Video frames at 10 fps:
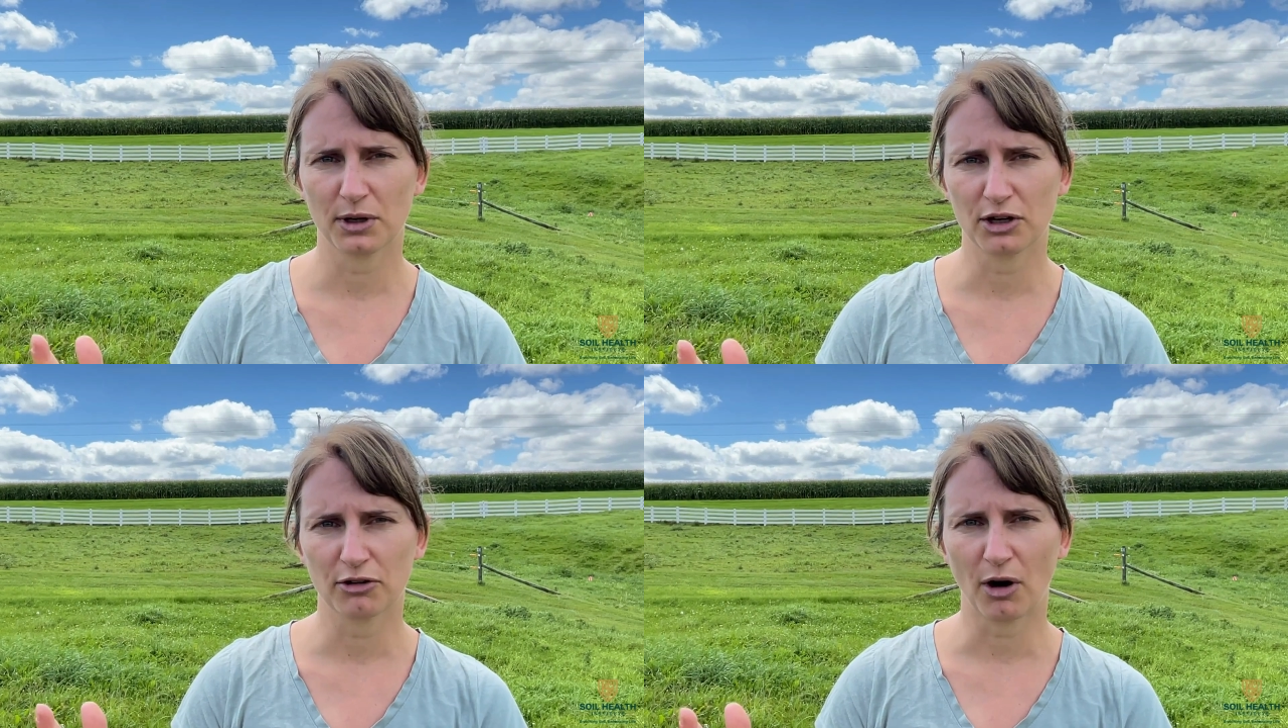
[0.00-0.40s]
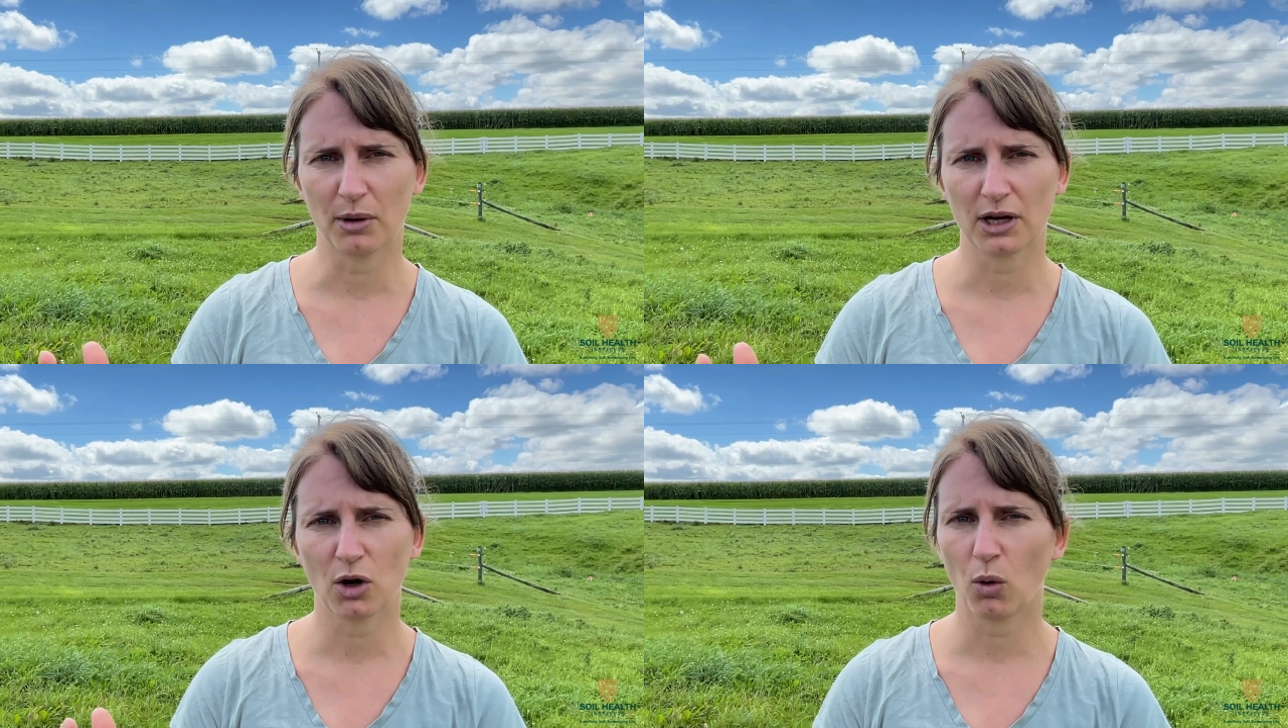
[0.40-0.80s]
you're
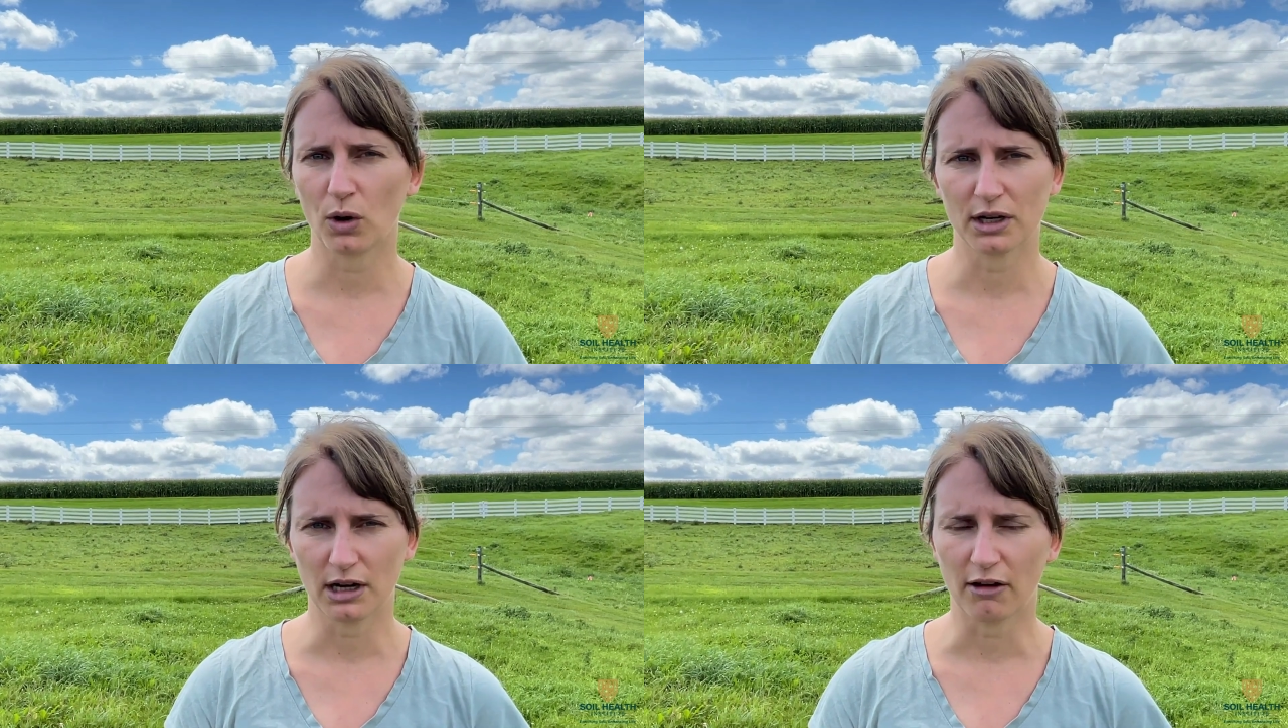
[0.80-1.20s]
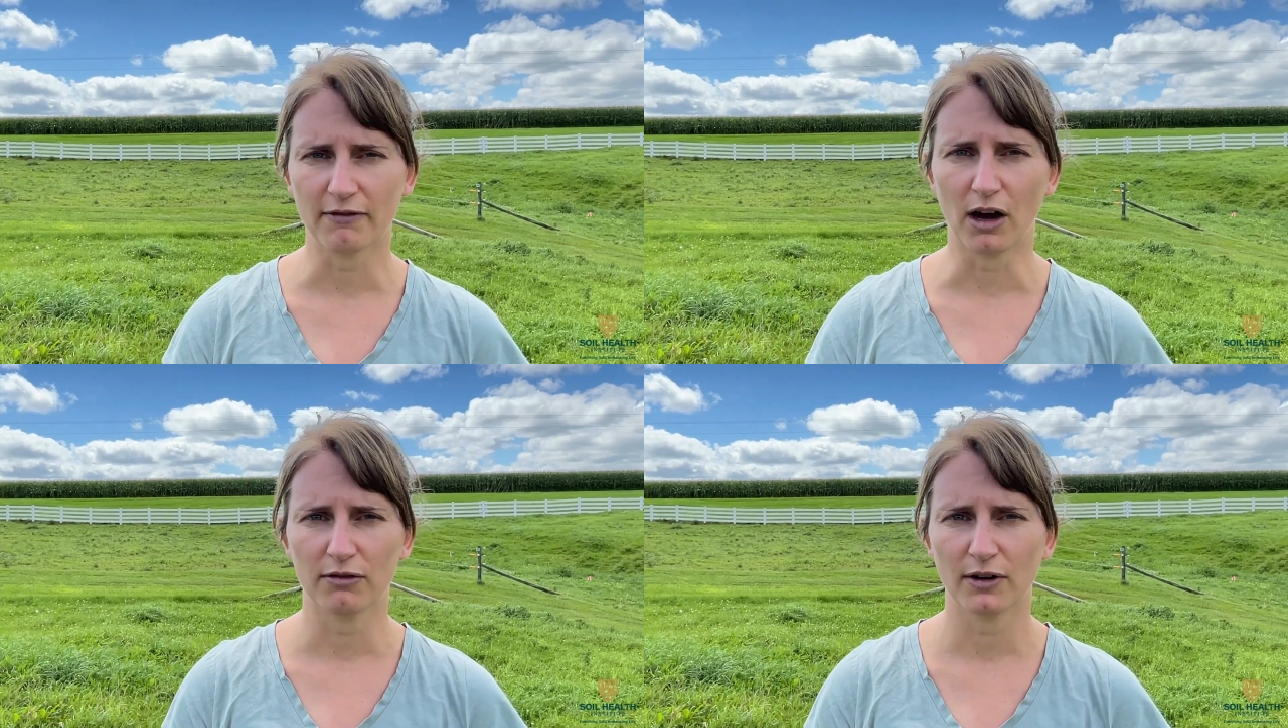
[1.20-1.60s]
growing corn and
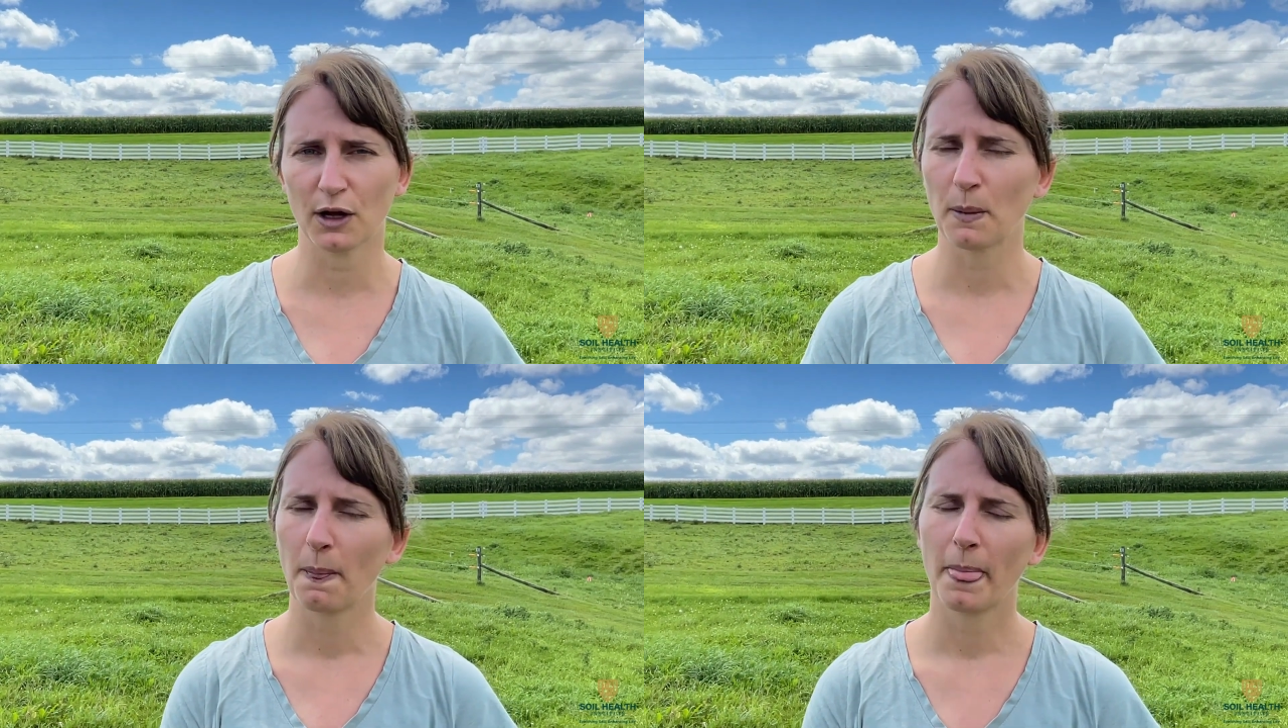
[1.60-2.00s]
alfalfa.